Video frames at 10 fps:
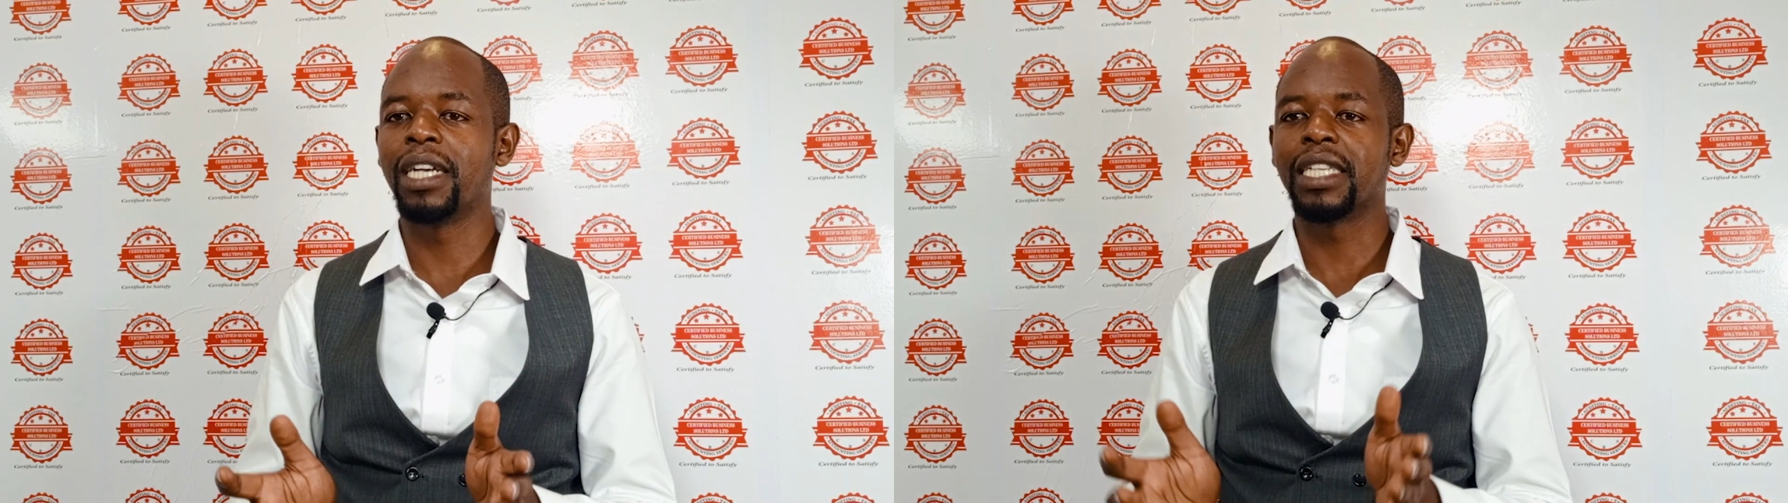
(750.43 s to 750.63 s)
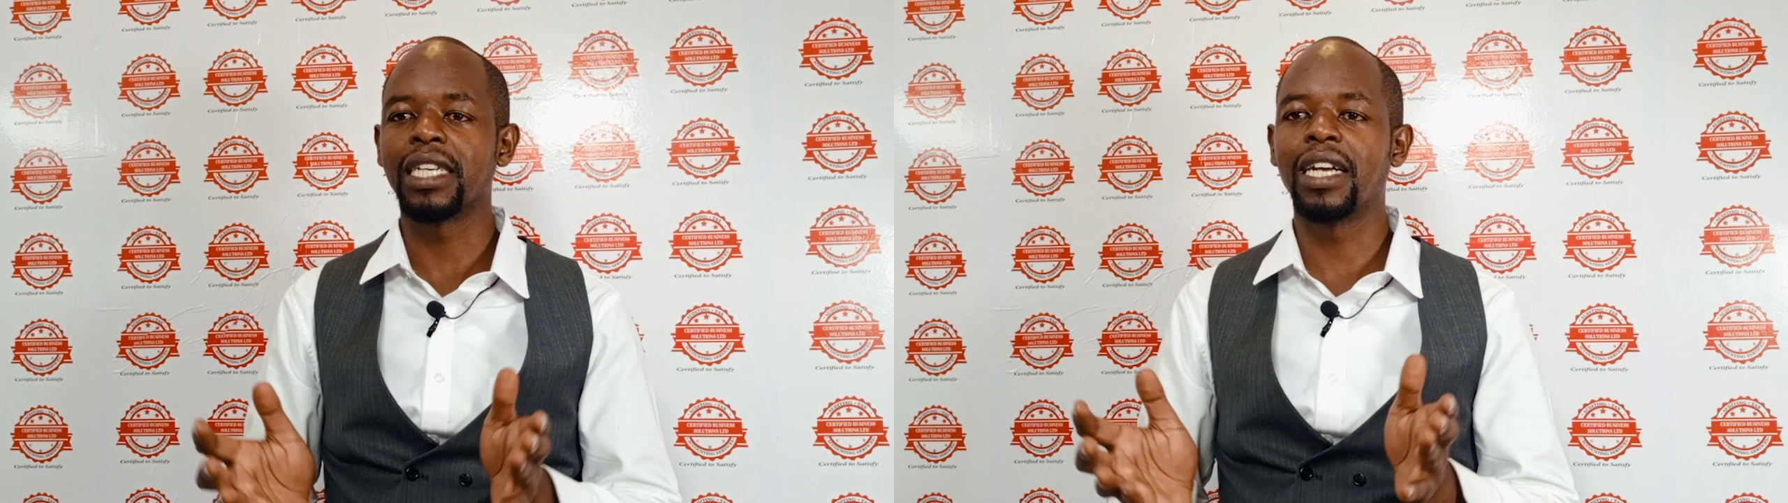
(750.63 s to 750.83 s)

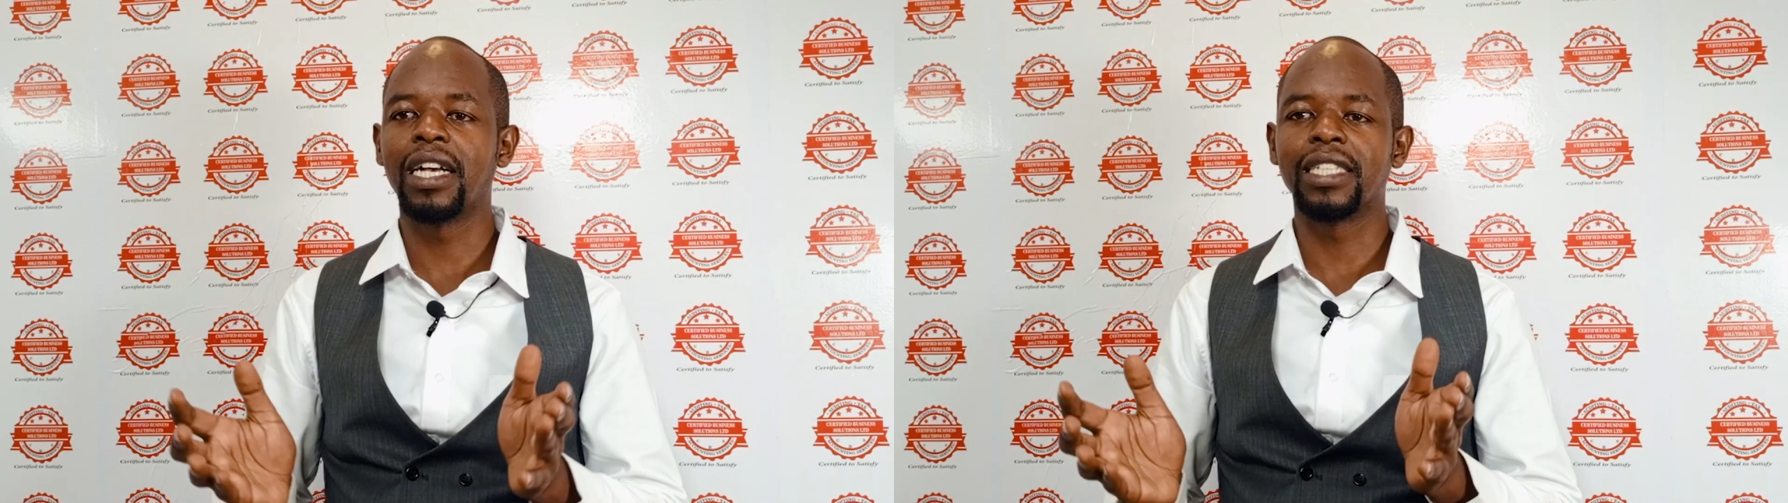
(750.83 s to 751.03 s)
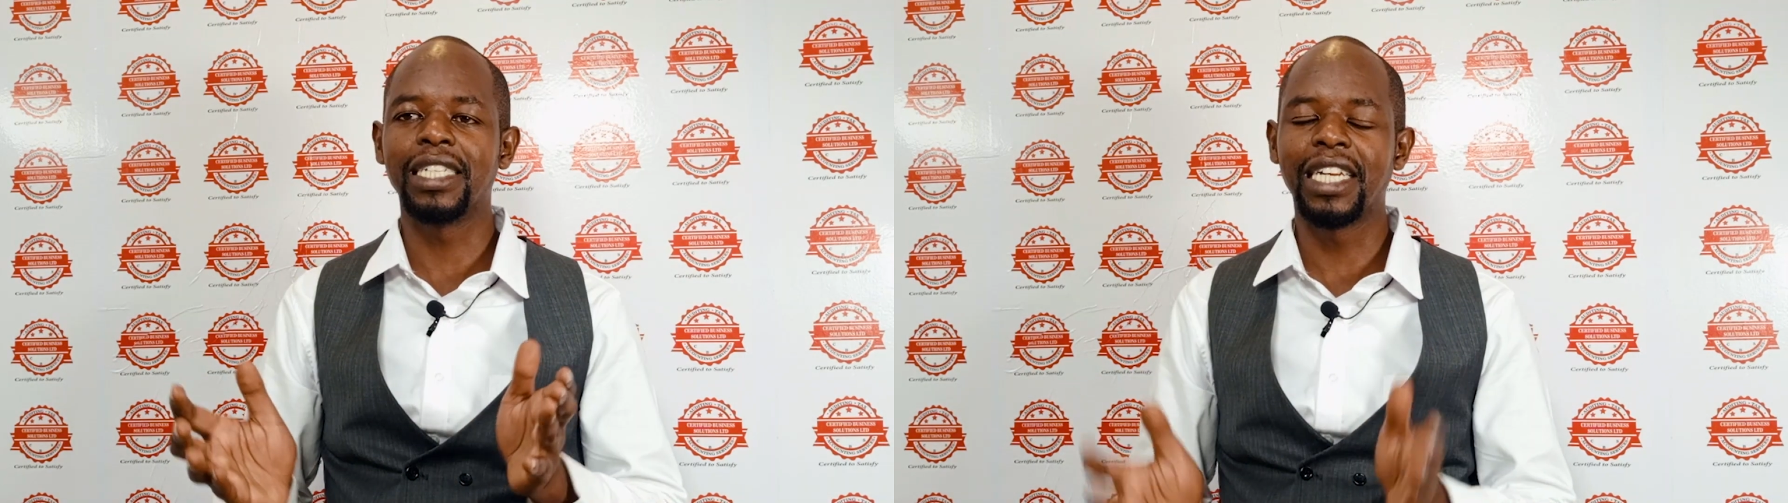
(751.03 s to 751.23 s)

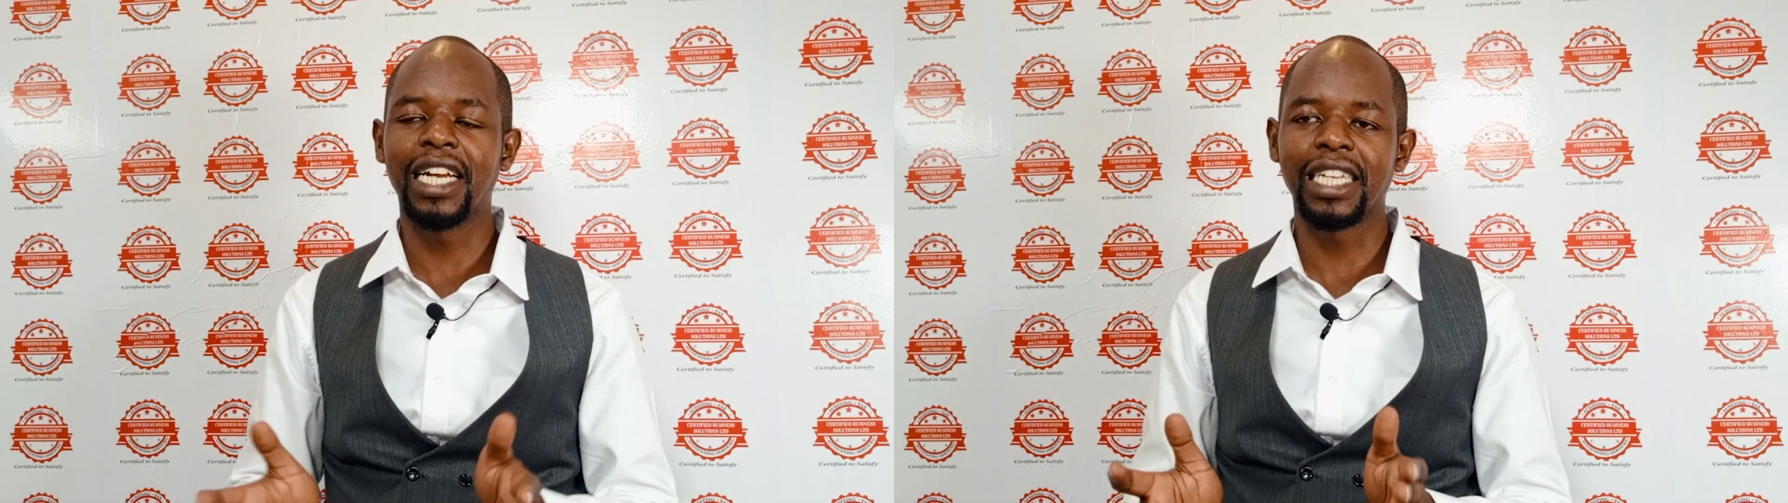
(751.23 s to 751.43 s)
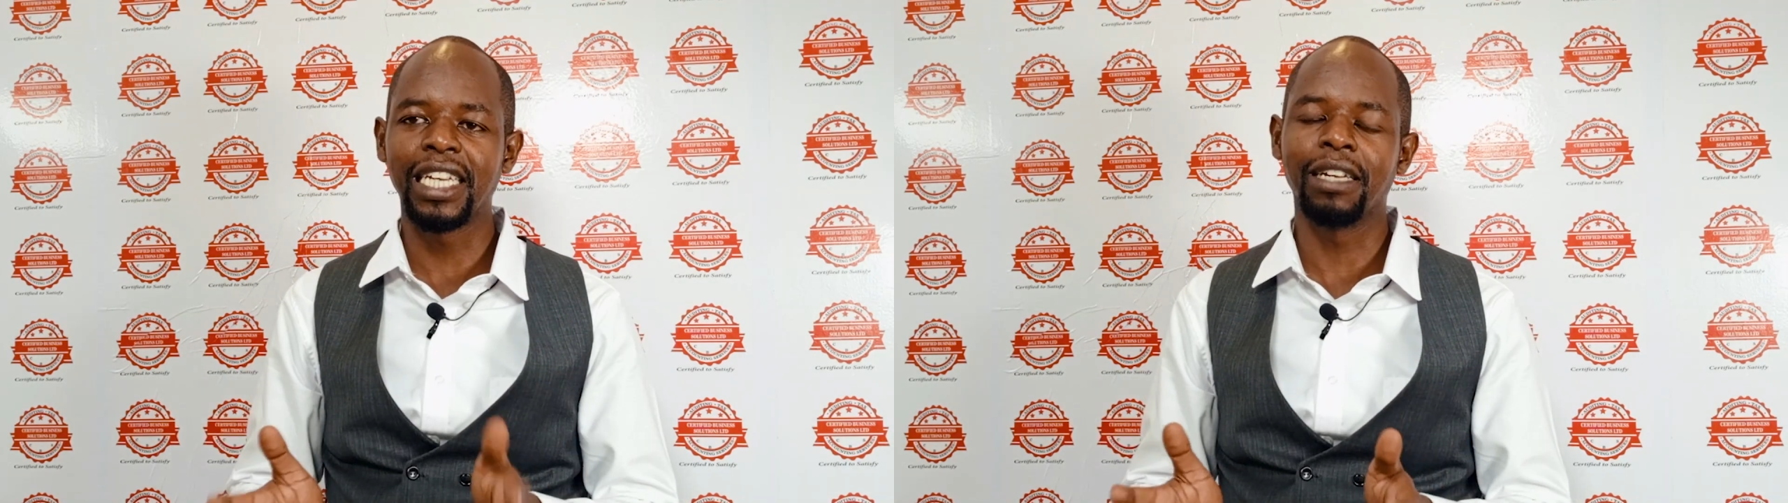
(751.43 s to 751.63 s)
as a
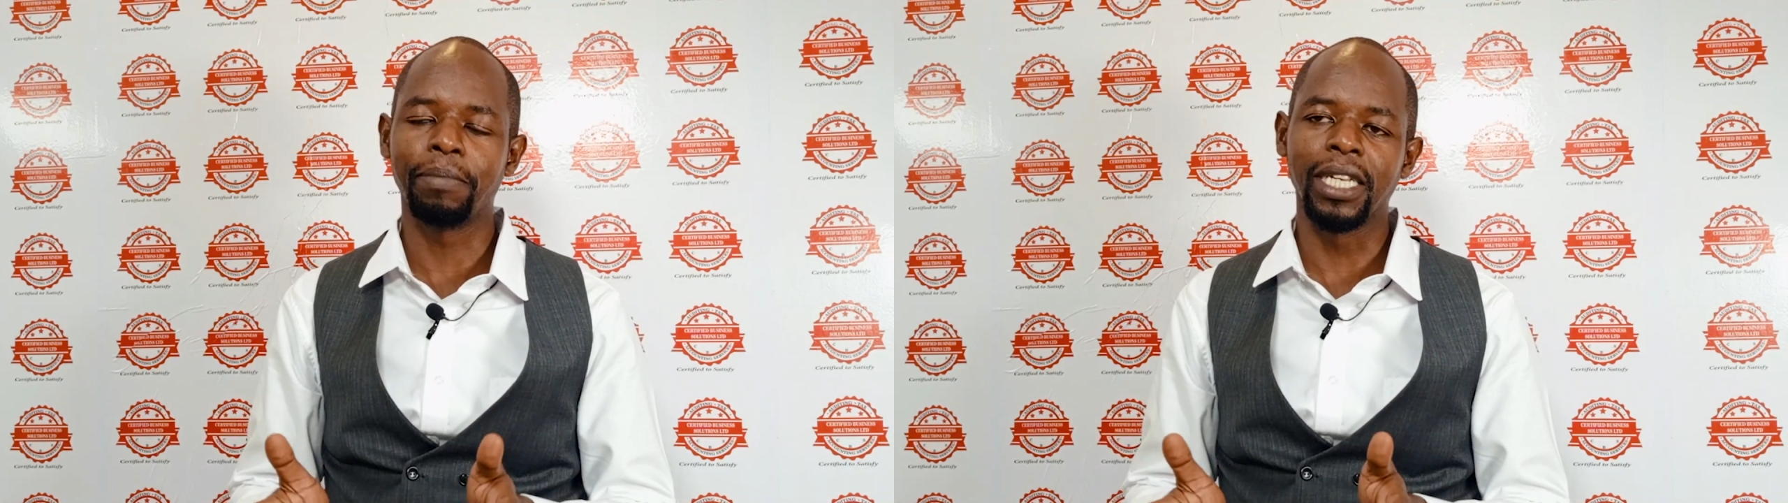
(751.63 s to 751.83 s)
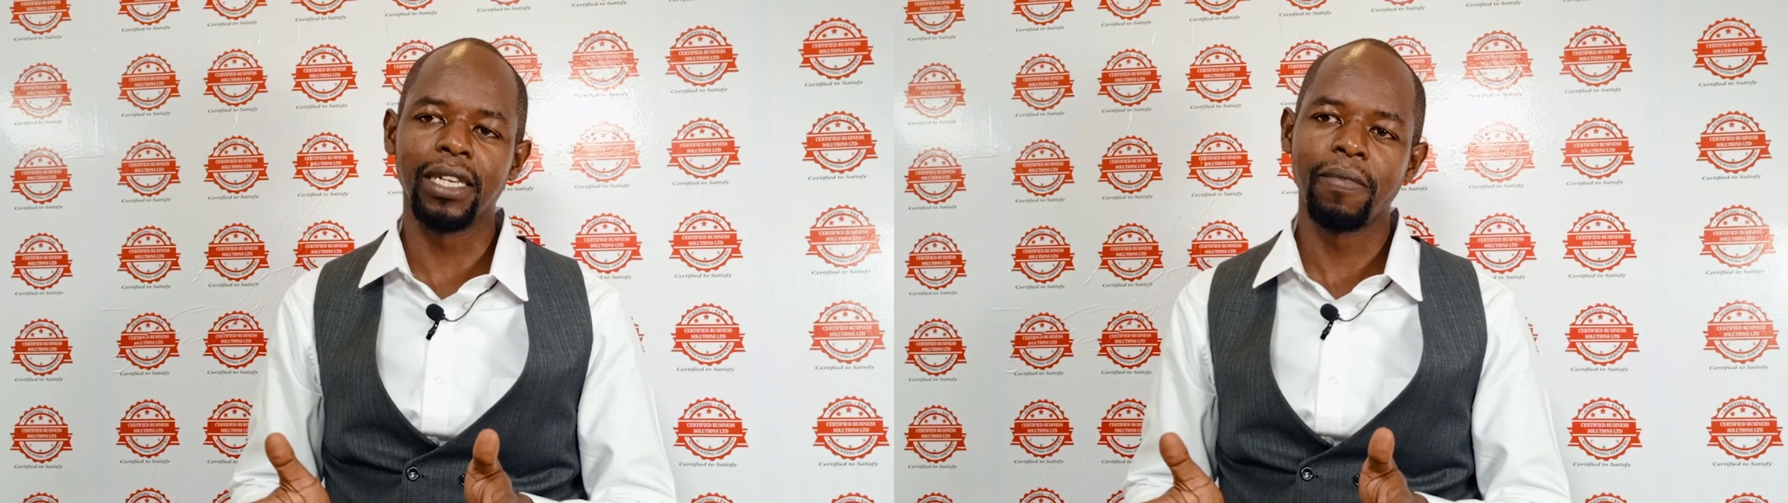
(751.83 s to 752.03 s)
drug
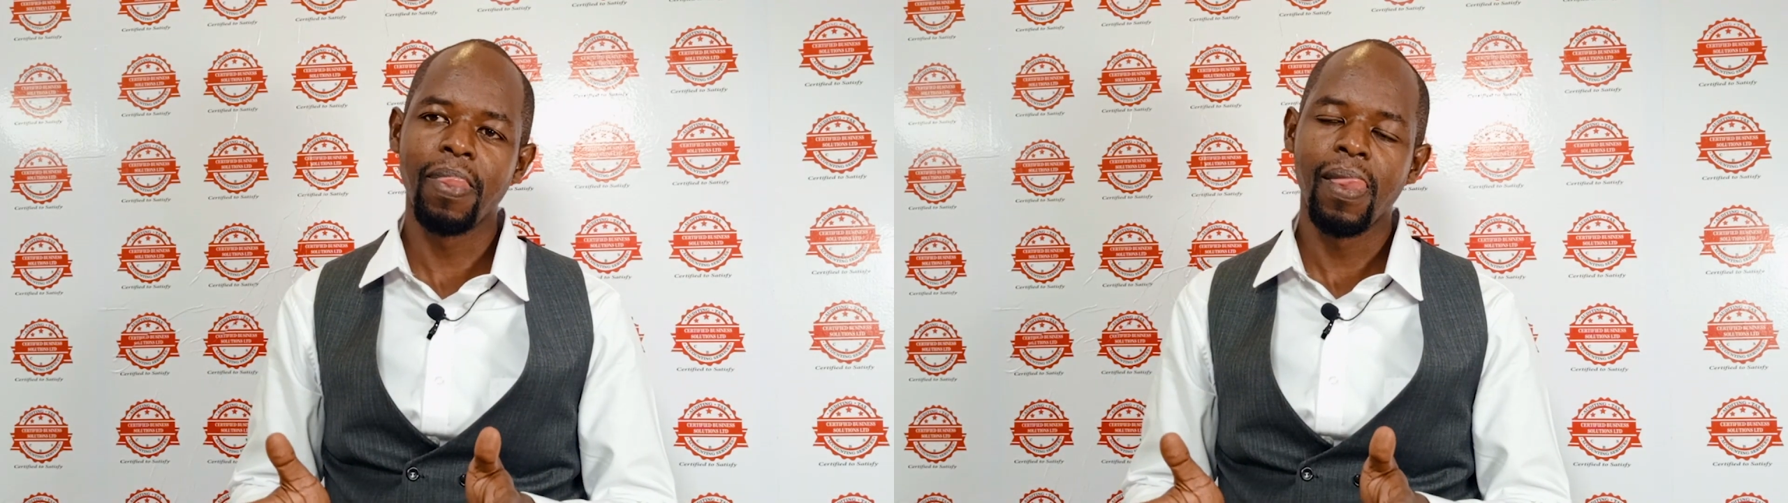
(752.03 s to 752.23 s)
kingpin,